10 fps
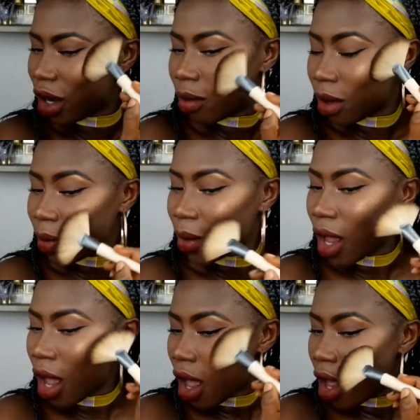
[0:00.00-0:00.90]

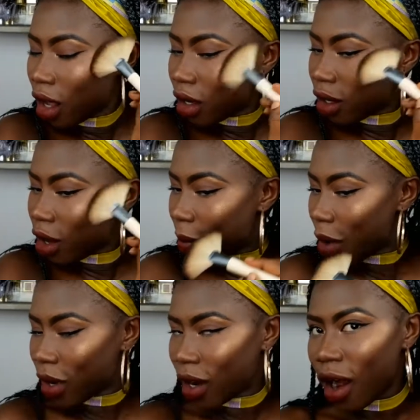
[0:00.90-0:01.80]
come
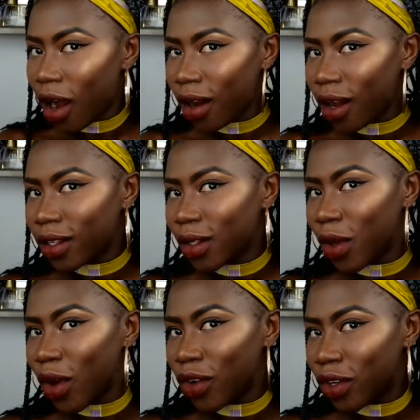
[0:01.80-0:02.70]
out with a highlighter
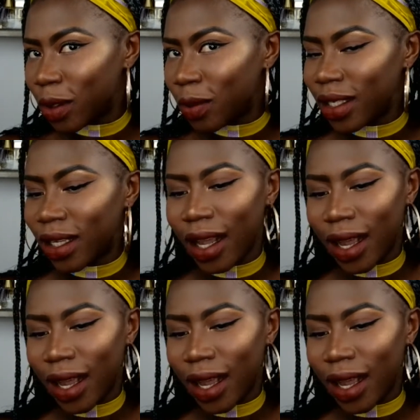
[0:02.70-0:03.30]
with Ofra cosmetic,